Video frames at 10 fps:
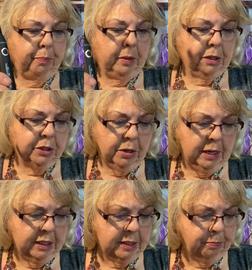So it
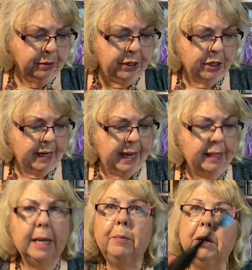looks pretty good. And
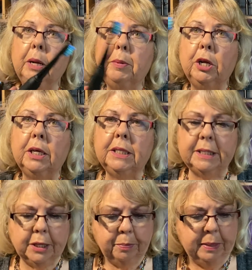then let me look at this
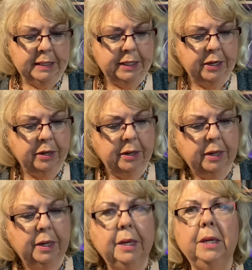other piece here,
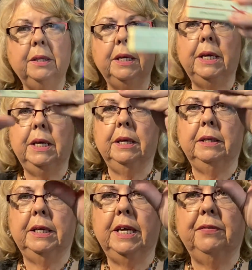the
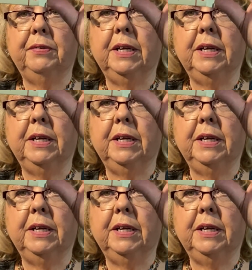gift that